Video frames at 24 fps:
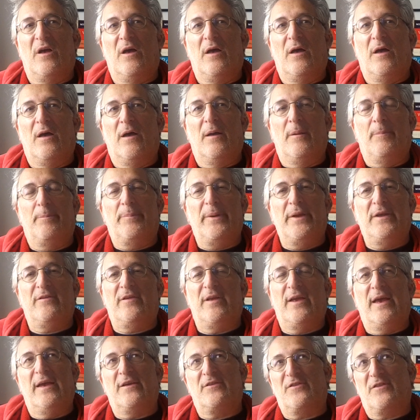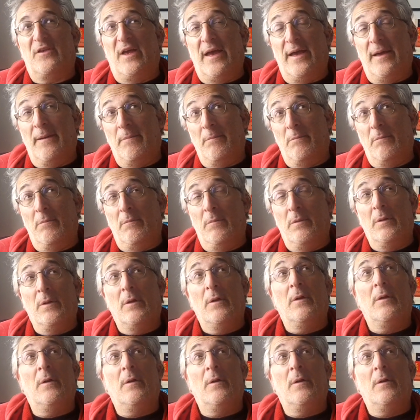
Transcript: uh, BDSM.